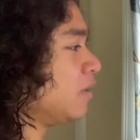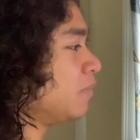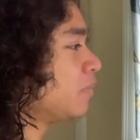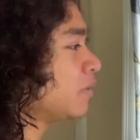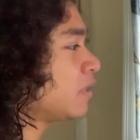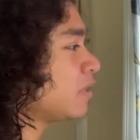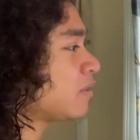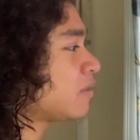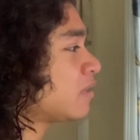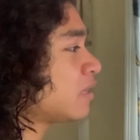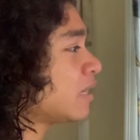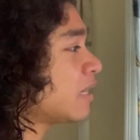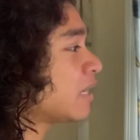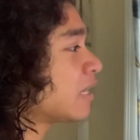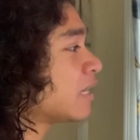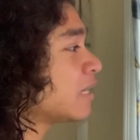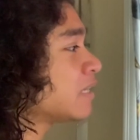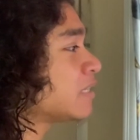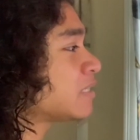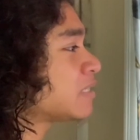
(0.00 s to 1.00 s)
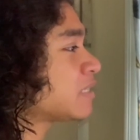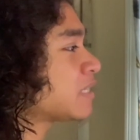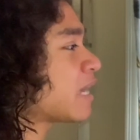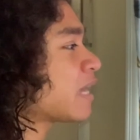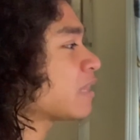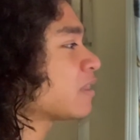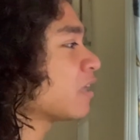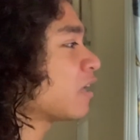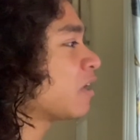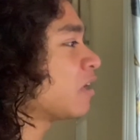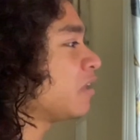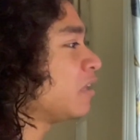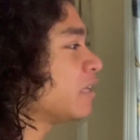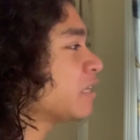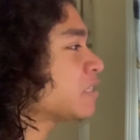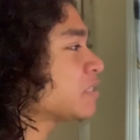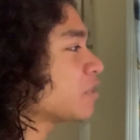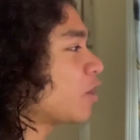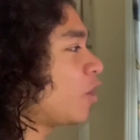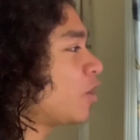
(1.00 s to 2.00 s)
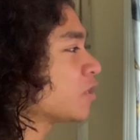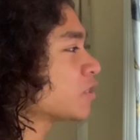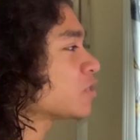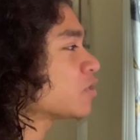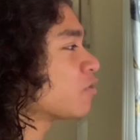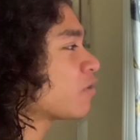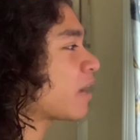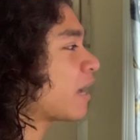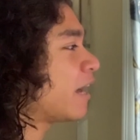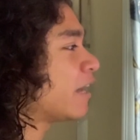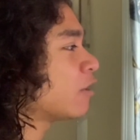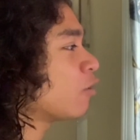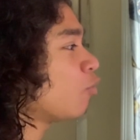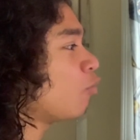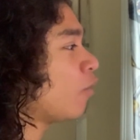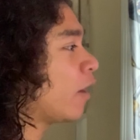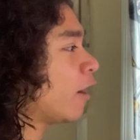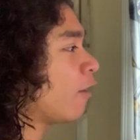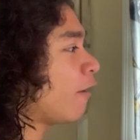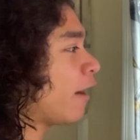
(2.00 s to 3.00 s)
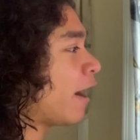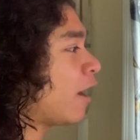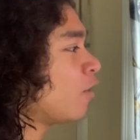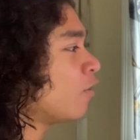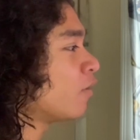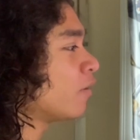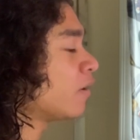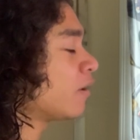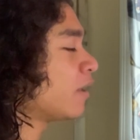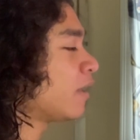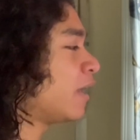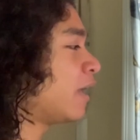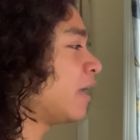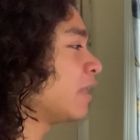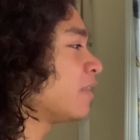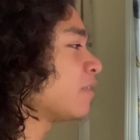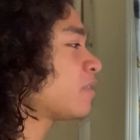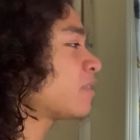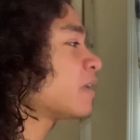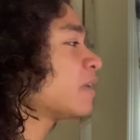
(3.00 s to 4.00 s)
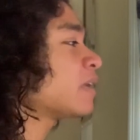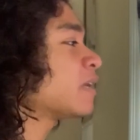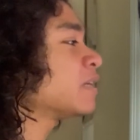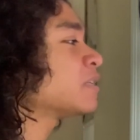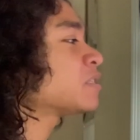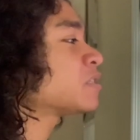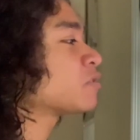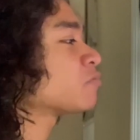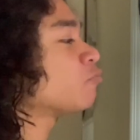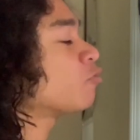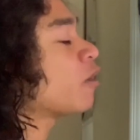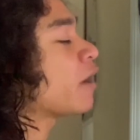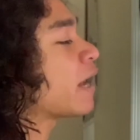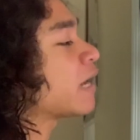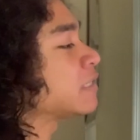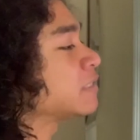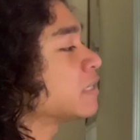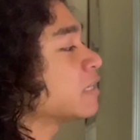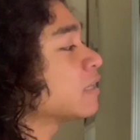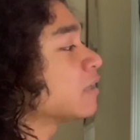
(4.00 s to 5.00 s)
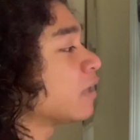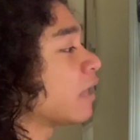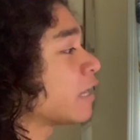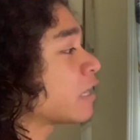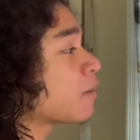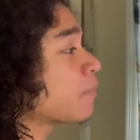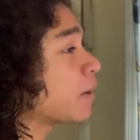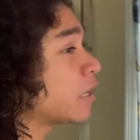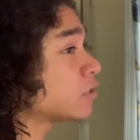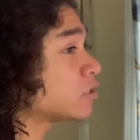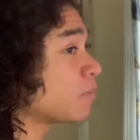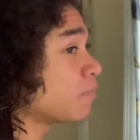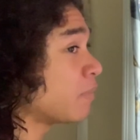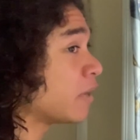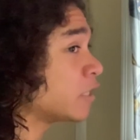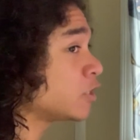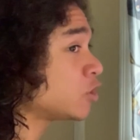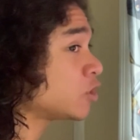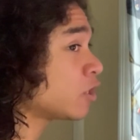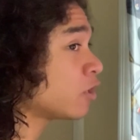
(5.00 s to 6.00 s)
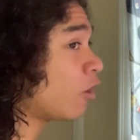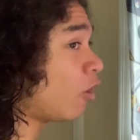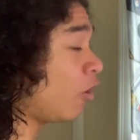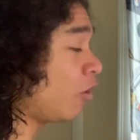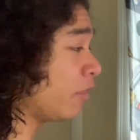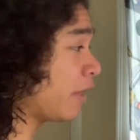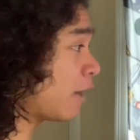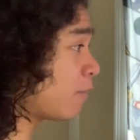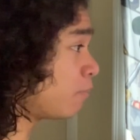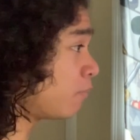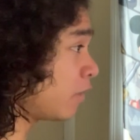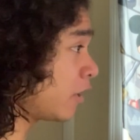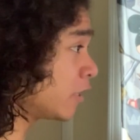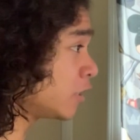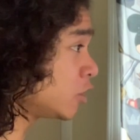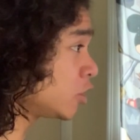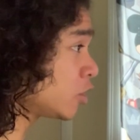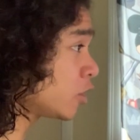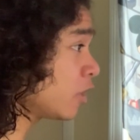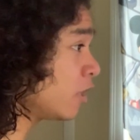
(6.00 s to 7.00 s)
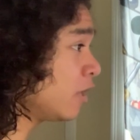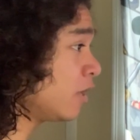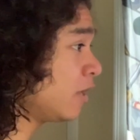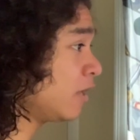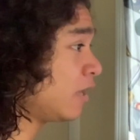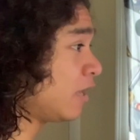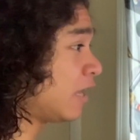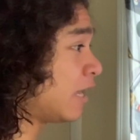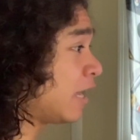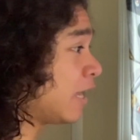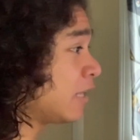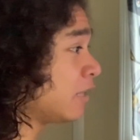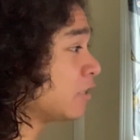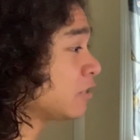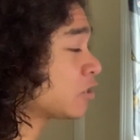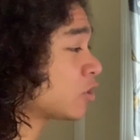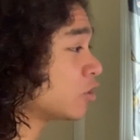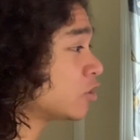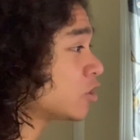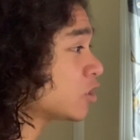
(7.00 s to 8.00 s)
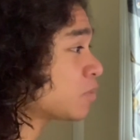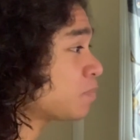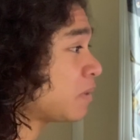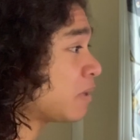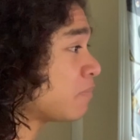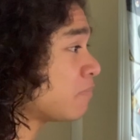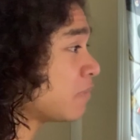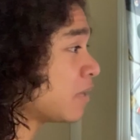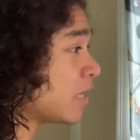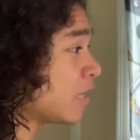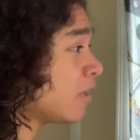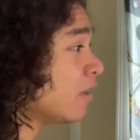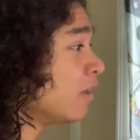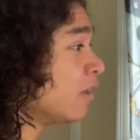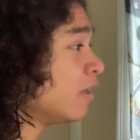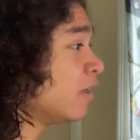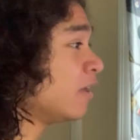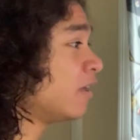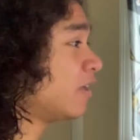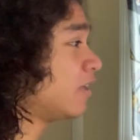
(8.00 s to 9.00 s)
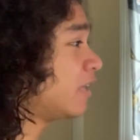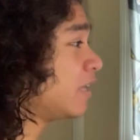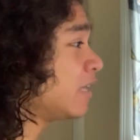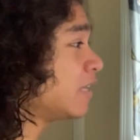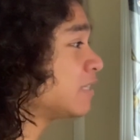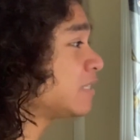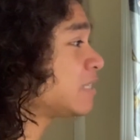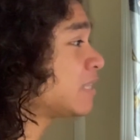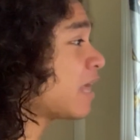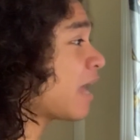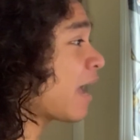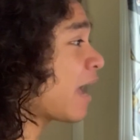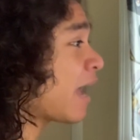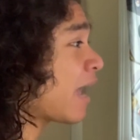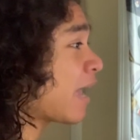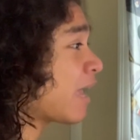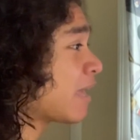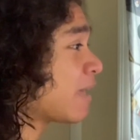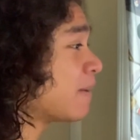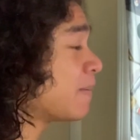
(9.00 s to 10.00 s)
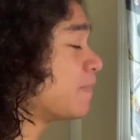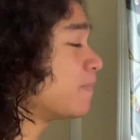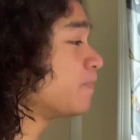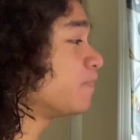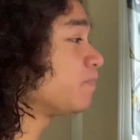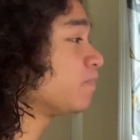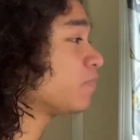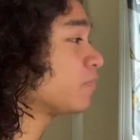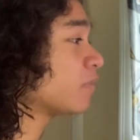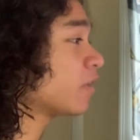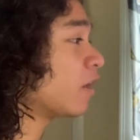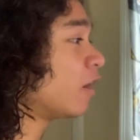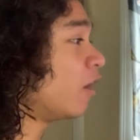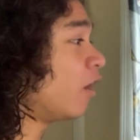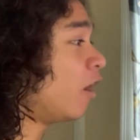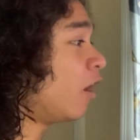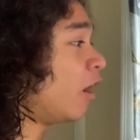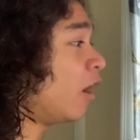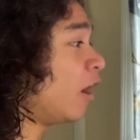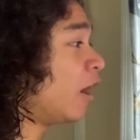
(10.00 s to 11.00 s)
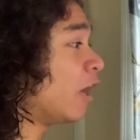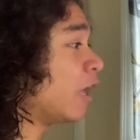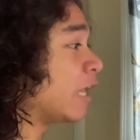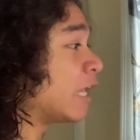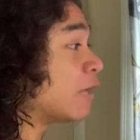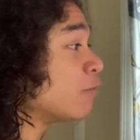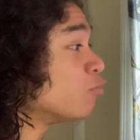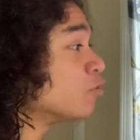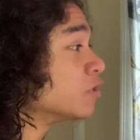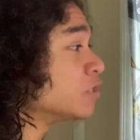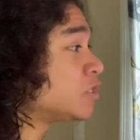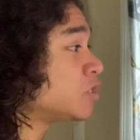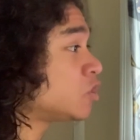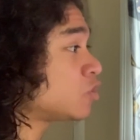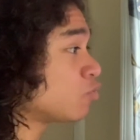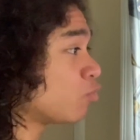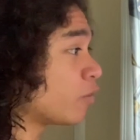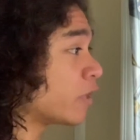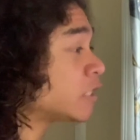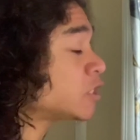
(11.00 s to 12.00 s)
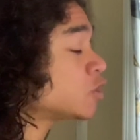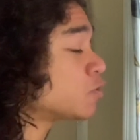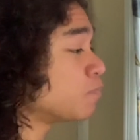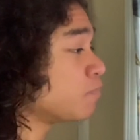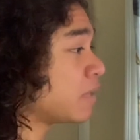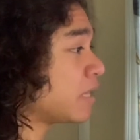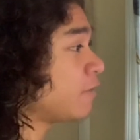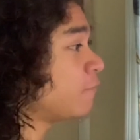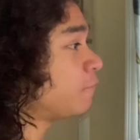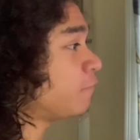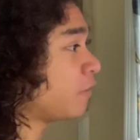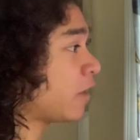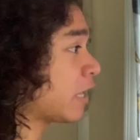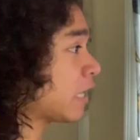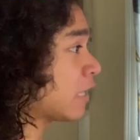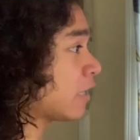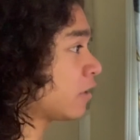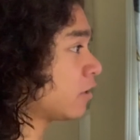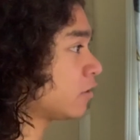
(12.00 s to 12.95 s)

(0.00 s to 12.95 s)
But the thing is that the clicks also kind of wear out. And the thing is, and what I didn't like about Dimension all that much, and this could just be me, is that it would switch mid-fight.